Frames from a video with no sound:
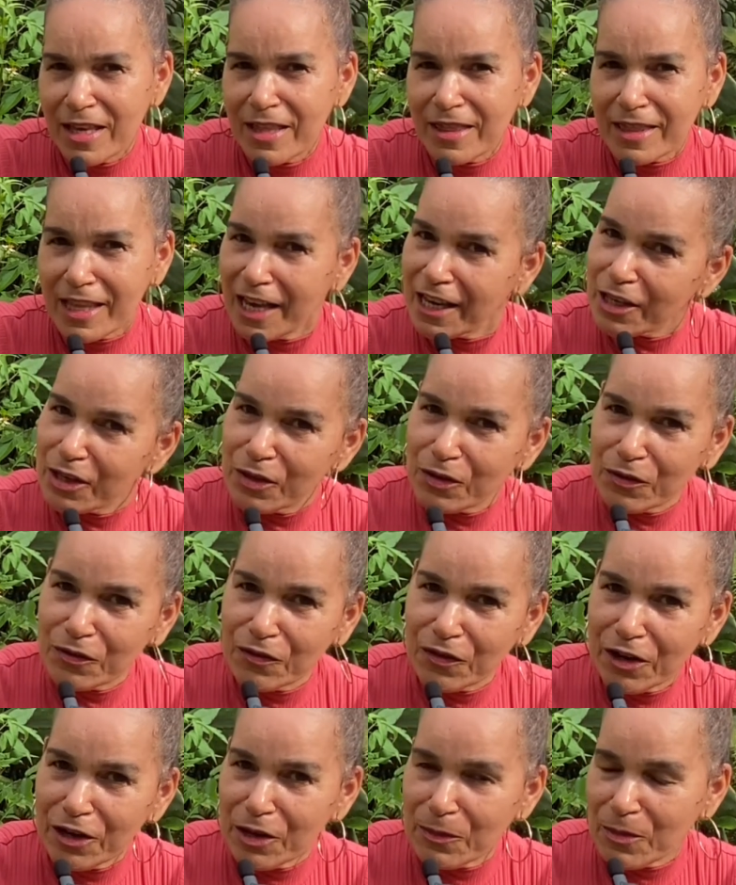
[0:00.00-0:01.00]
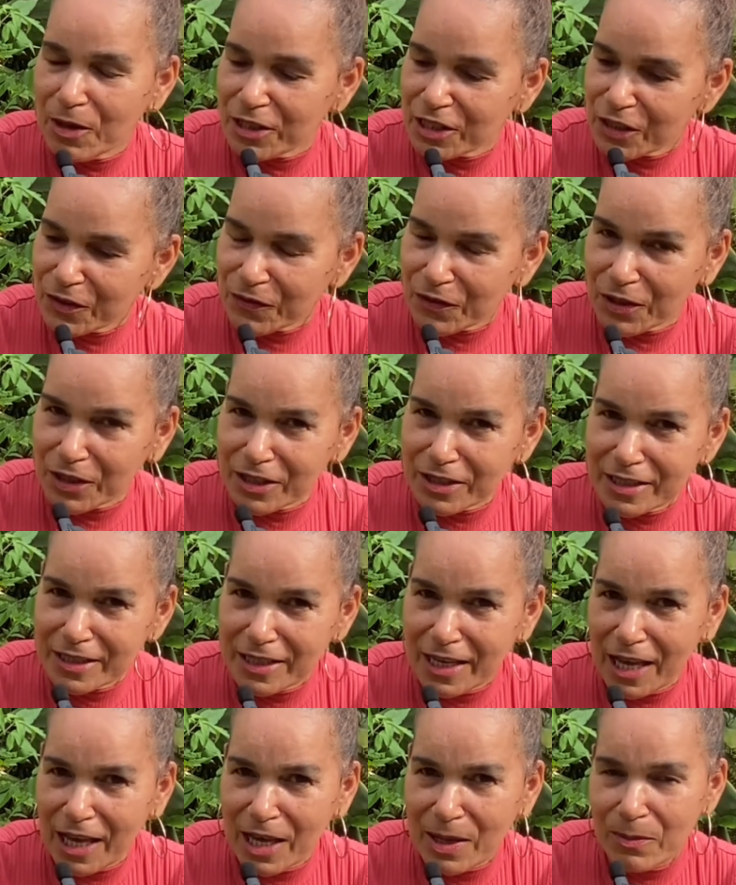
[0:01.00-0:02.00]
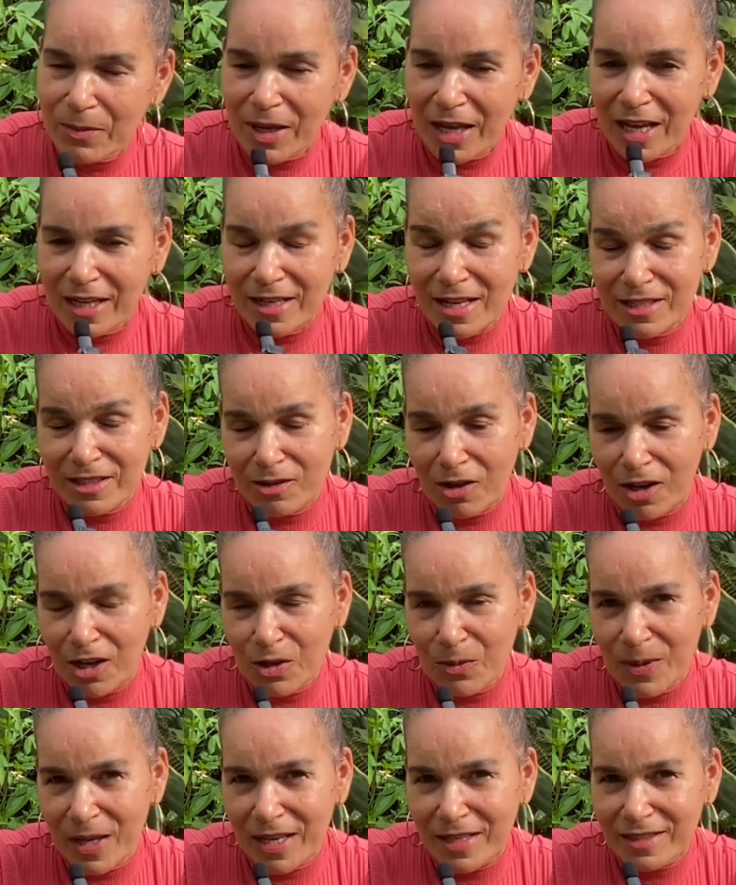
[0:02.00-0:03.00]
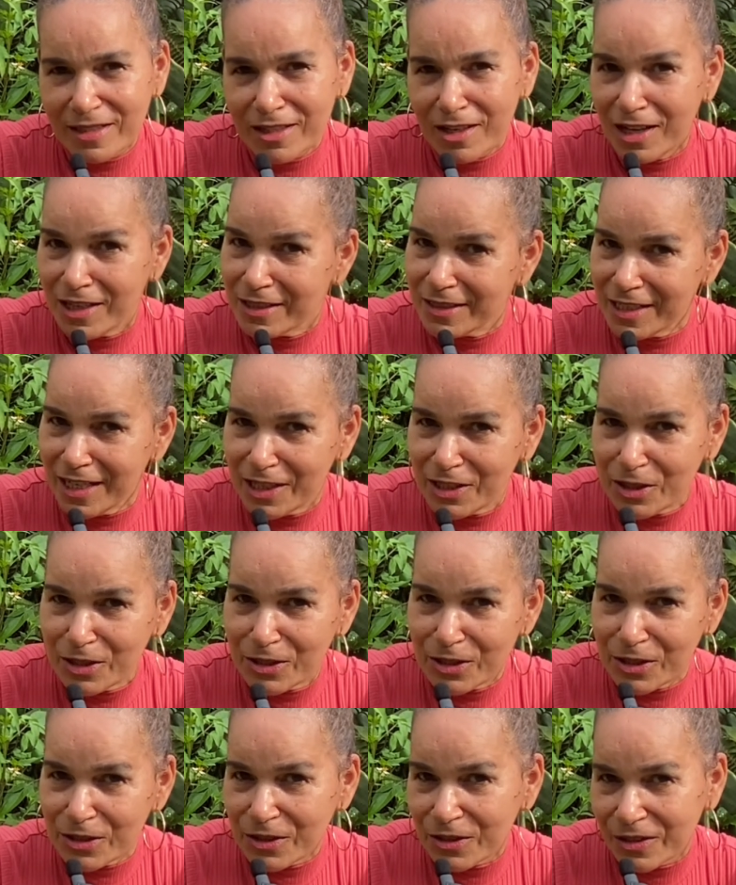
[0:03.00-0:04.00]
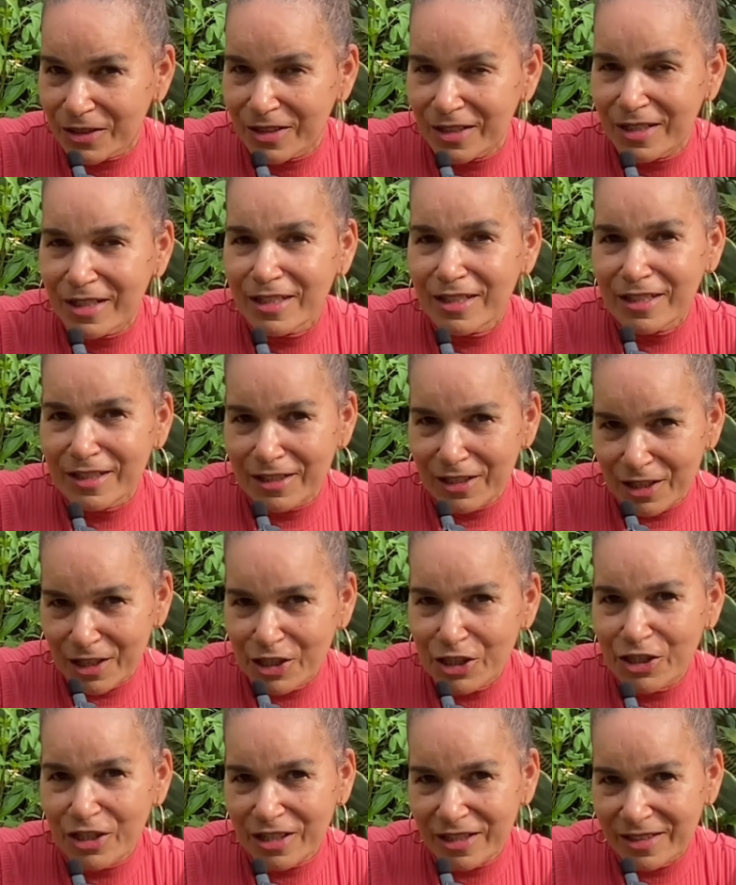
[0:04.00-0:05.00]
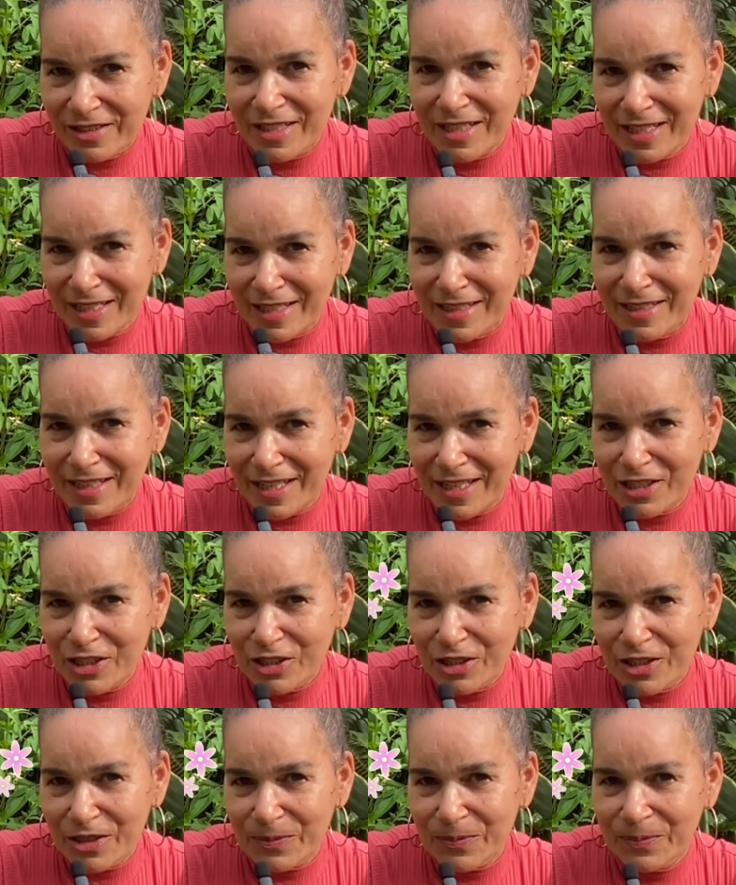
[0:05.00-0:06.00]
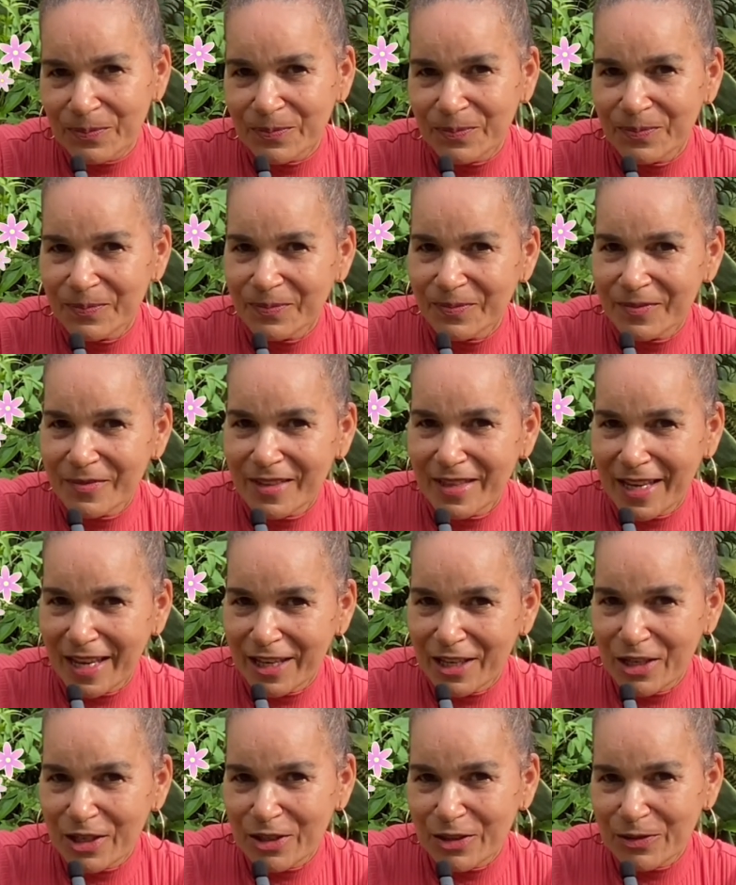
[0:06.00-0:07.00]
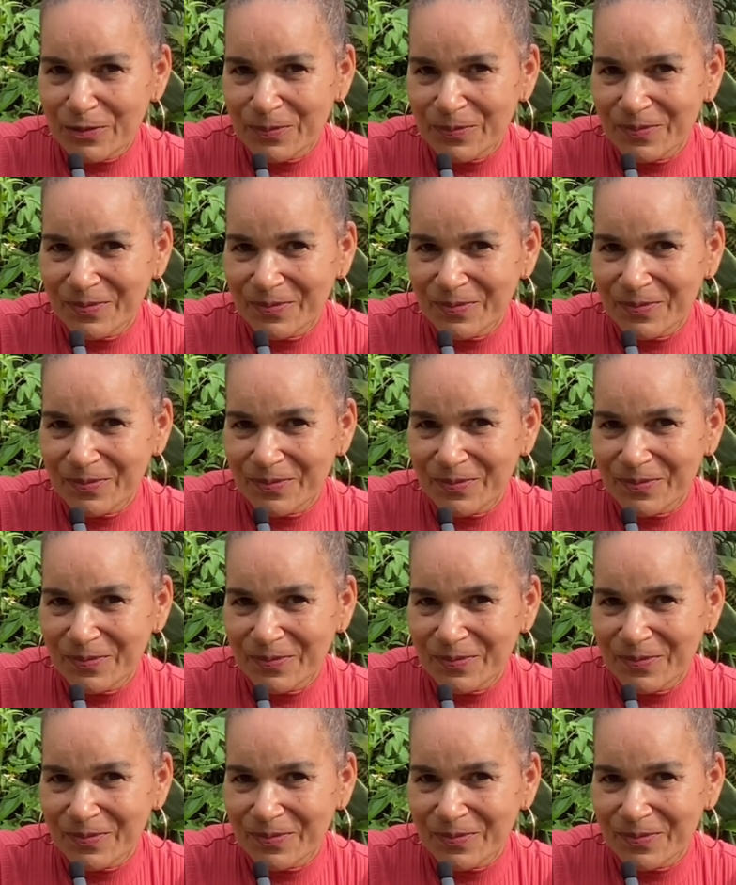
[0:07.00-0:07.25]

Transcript: Thank you very much for your time, and as always, continue to nurture in nature. Thank you.